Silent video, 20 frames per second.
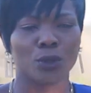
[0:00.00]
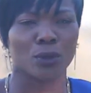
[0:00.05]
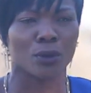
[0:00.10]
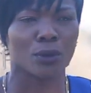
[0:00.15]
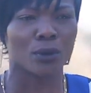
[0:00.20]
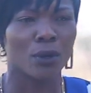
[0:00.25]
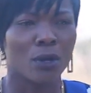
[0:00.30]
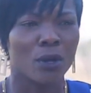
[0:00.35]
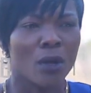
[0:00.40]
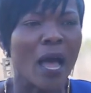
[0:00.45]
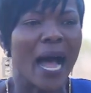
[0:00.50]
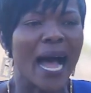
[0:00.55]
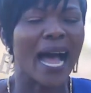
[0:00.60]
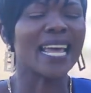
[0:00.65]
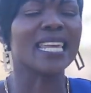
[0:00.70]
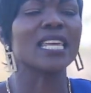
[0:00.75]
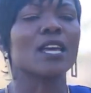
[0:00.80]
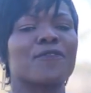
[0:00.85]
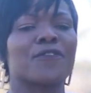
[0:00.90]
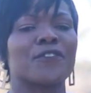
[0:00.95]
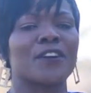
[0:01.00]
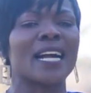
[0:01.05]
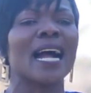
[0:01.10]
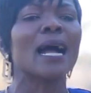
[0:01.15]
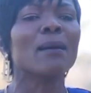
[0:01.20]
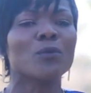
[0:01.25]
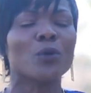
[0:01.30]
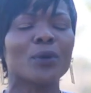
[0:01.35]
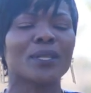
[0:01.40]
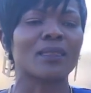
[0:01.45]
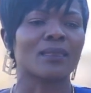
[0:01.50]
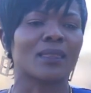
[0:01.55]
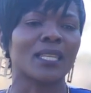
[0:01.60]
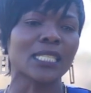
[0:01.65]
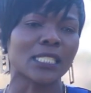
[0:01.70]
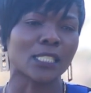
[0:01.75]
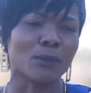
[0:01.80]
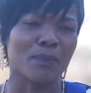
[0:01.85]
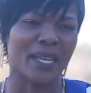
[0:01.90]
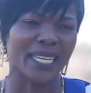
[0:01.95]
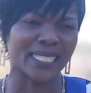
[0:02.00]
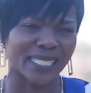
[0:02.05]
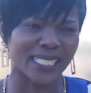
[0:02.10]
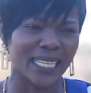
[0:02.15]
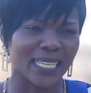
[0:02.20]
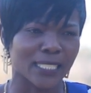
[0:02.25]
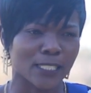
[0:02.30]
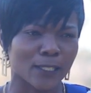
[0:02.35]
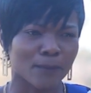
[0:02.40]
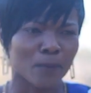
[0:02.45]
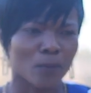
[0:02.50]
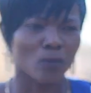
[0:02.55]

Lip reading: you. I have come with this message.